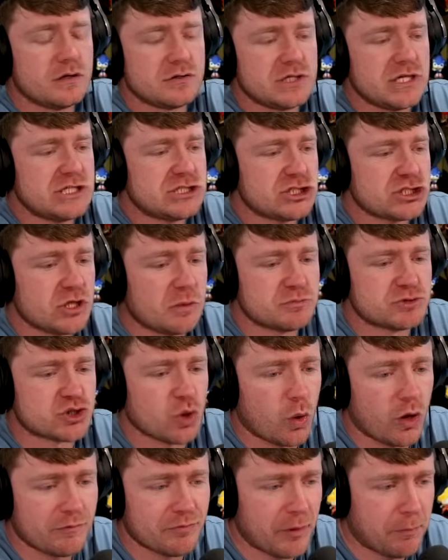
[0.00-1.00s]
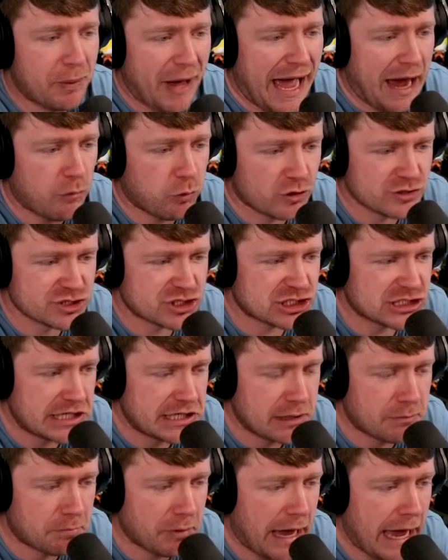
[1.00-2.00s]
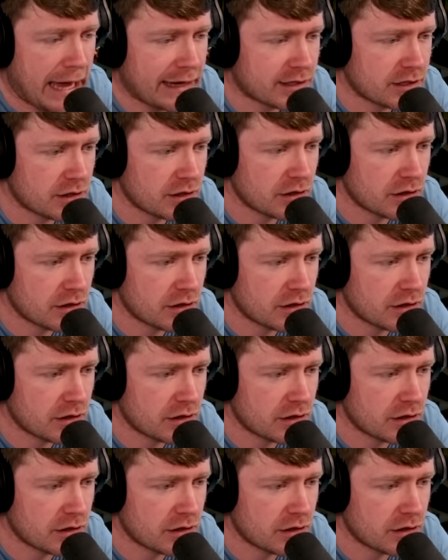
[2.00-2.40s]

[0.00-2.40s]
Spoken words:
he just absorbed the power and send it back?